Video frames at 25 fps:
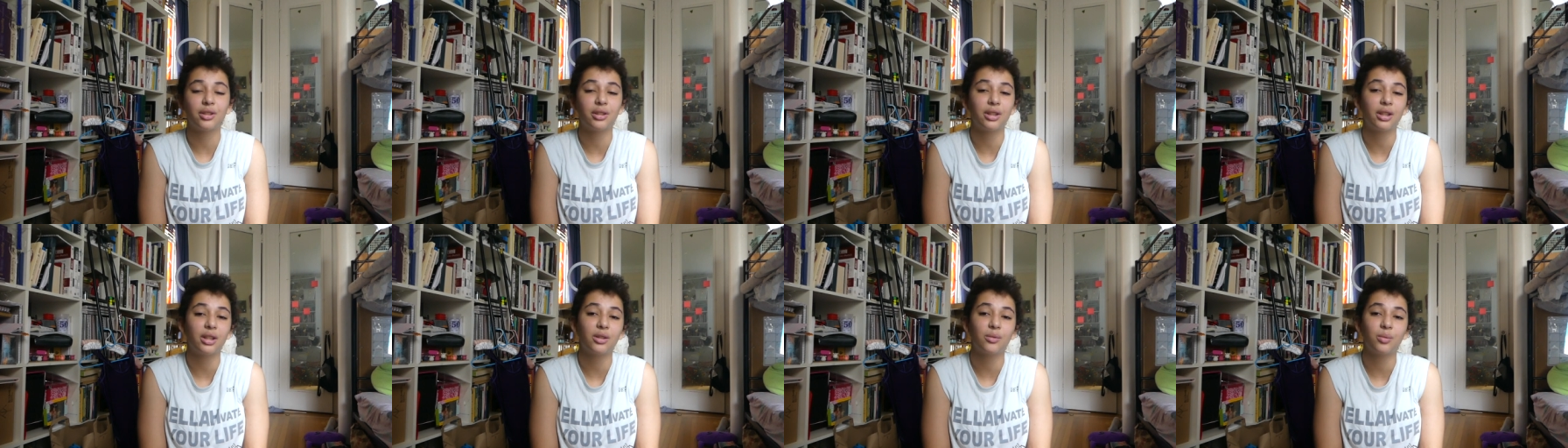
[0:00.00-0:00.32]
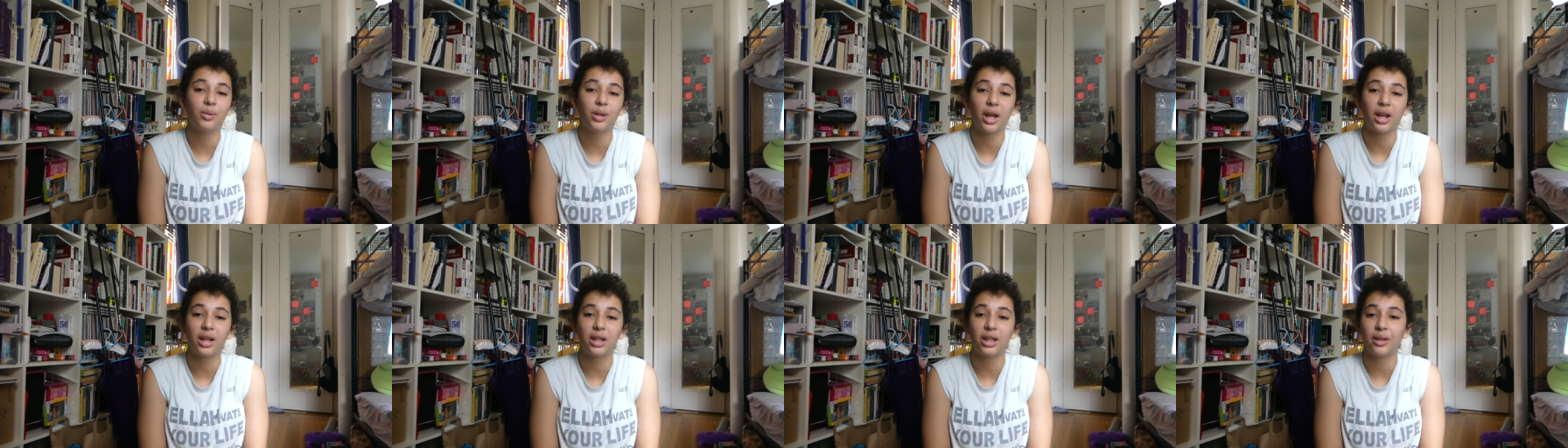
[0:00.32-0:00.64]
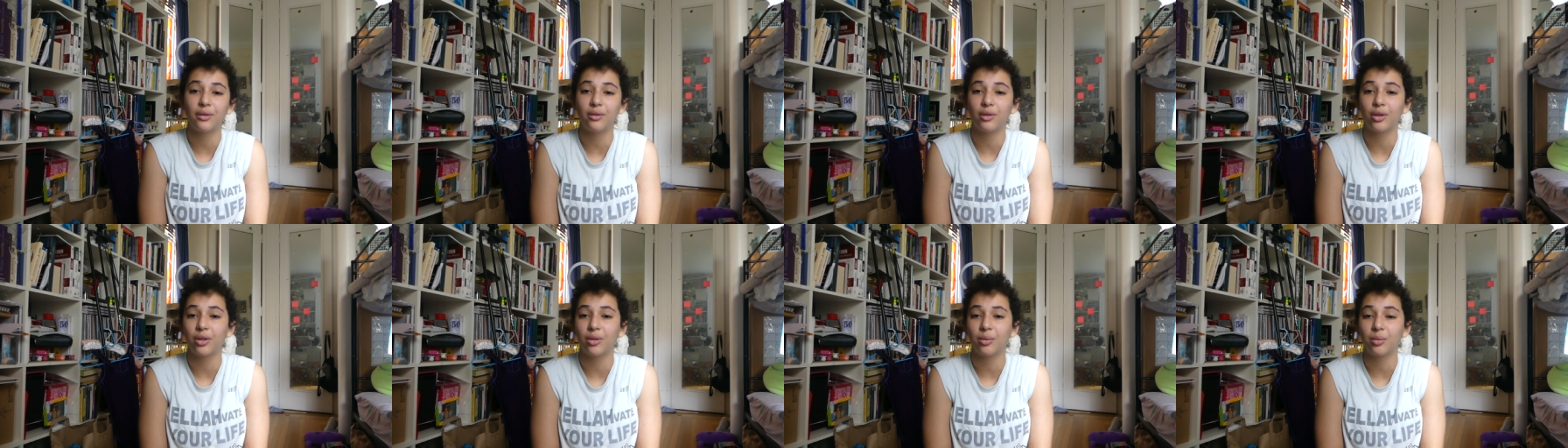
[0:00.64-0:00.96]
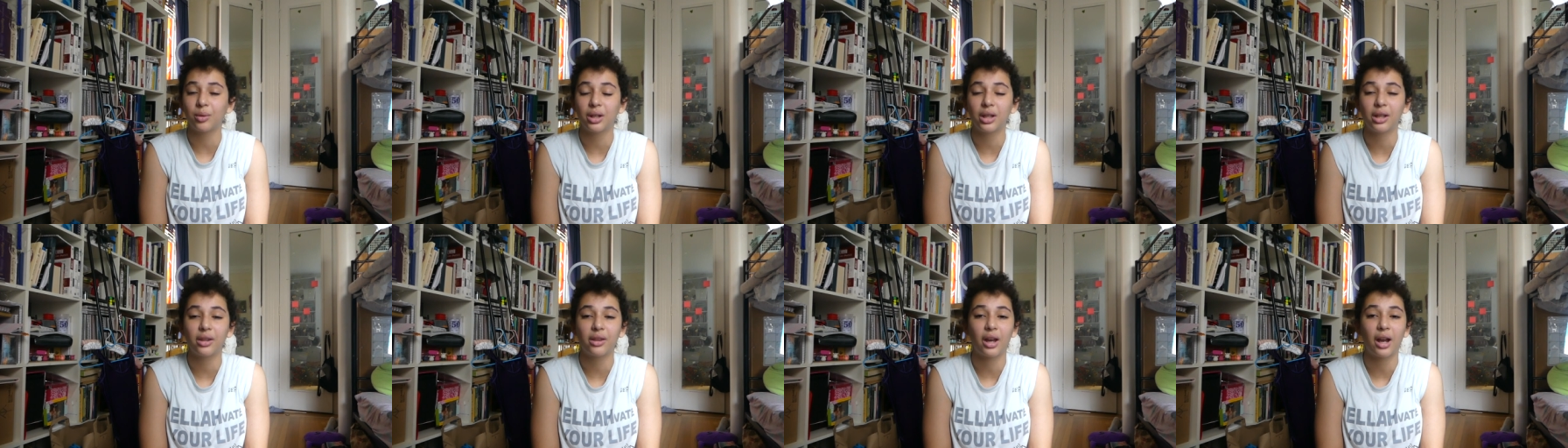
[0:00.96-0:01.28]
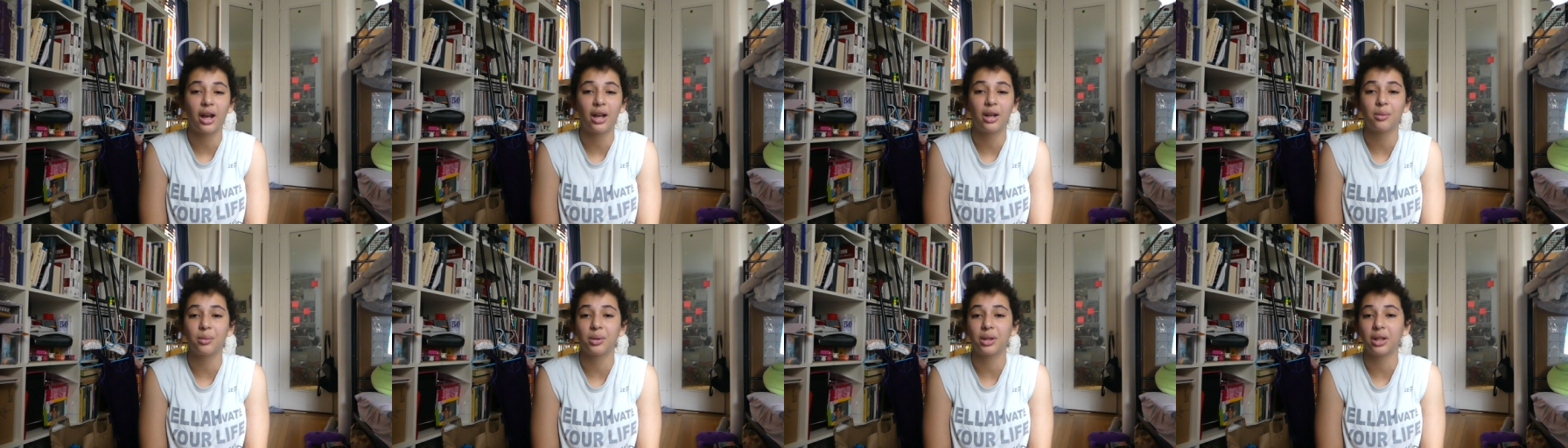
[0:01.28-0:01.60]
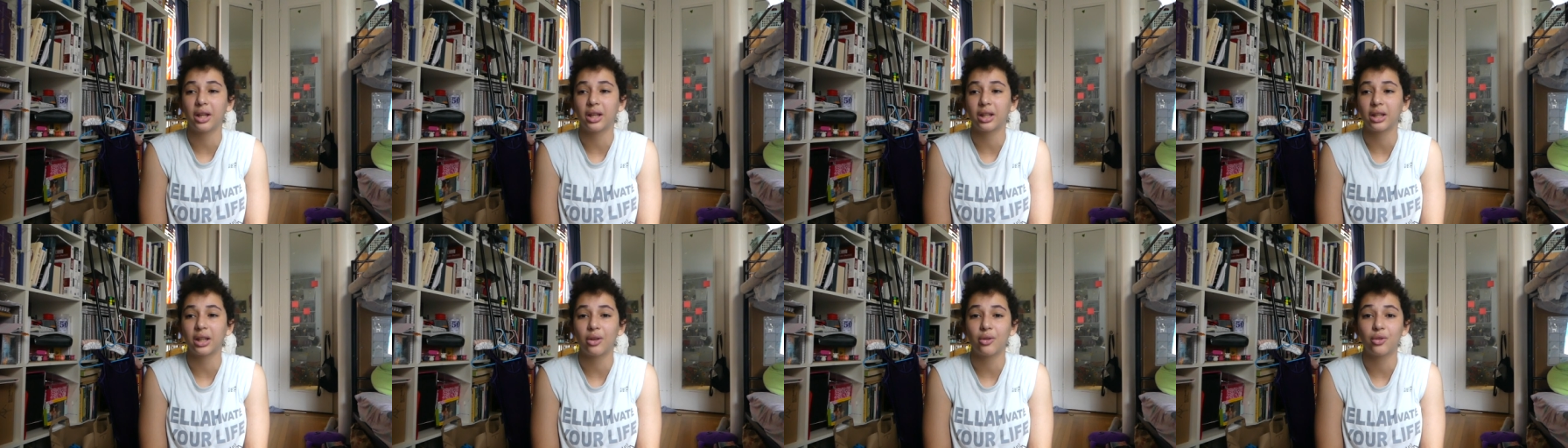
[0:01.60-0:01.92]
things we had in level 3 that I didn't
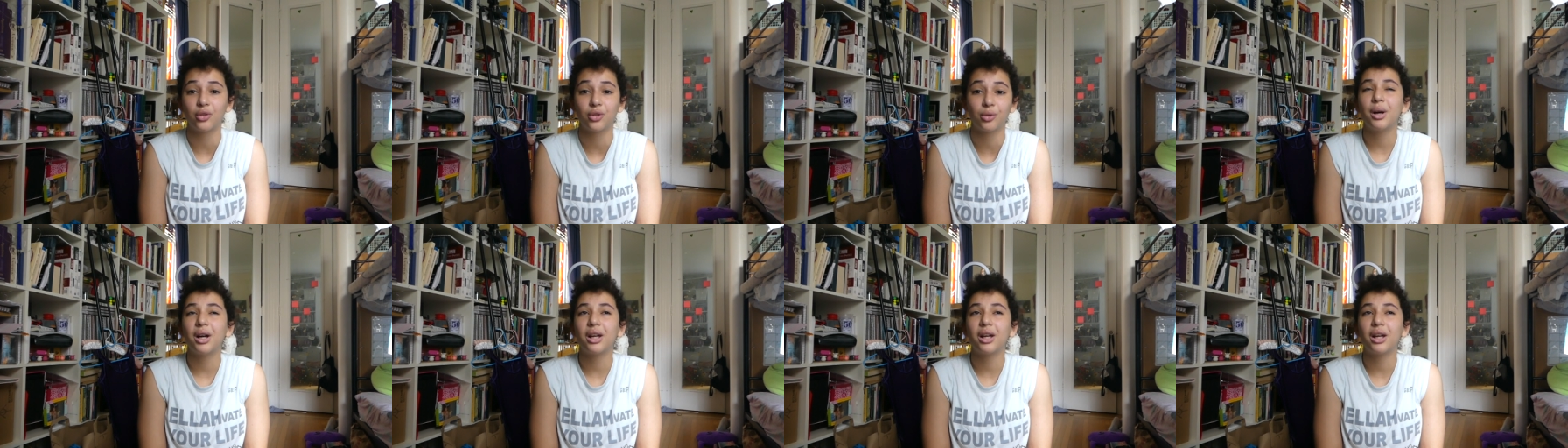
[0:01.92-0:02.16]
really like those.